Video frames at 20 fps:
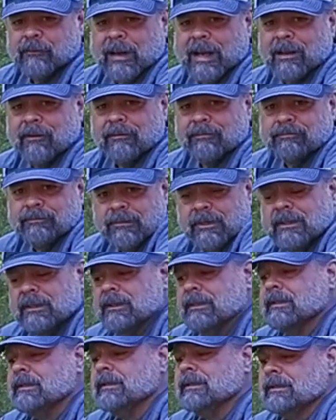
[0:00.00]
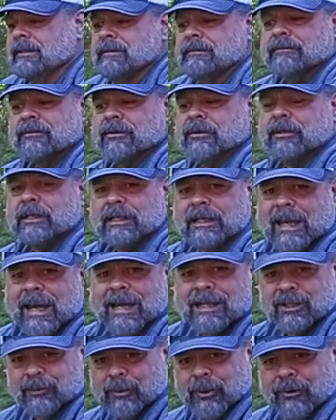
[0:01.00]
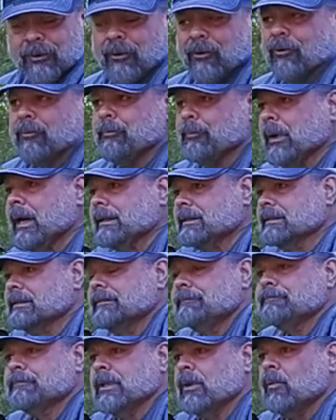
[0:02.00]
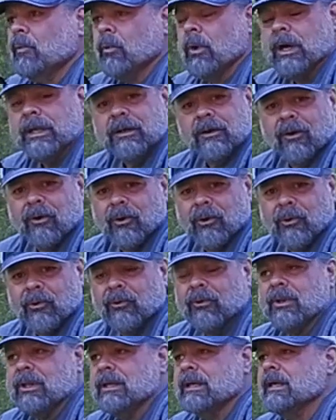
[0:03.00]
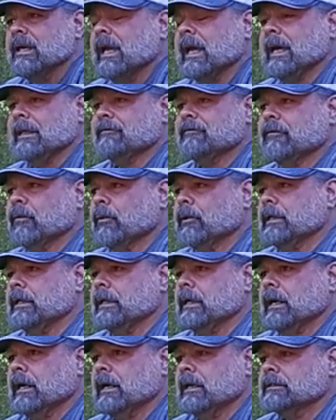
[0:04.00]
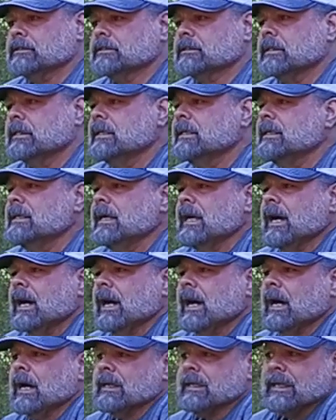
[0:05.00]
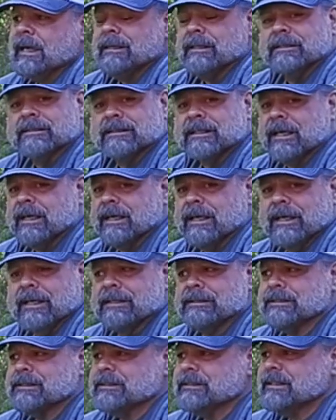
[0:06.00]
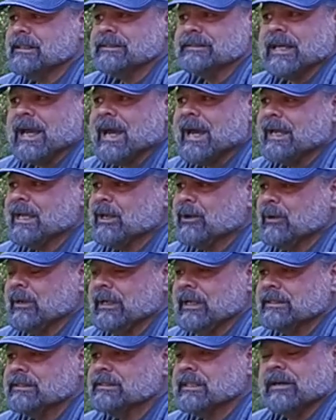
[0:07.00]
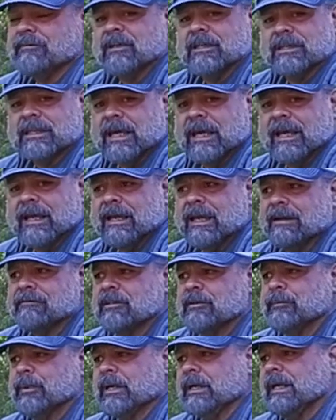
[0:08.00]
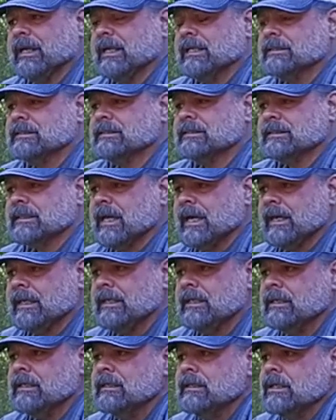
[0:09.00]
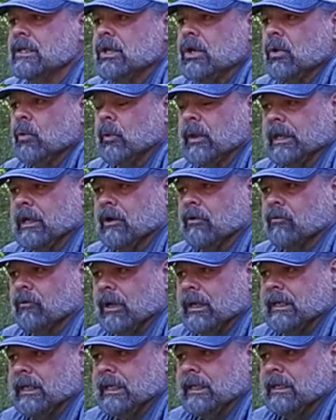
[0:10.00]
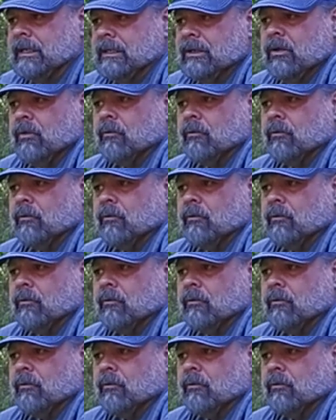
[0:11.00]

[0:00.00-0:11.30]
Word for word: round 30 caliber hole, but one hole at 40 yards. Uh, again, this thing is, is accurate. It's everything everybody has said. We are running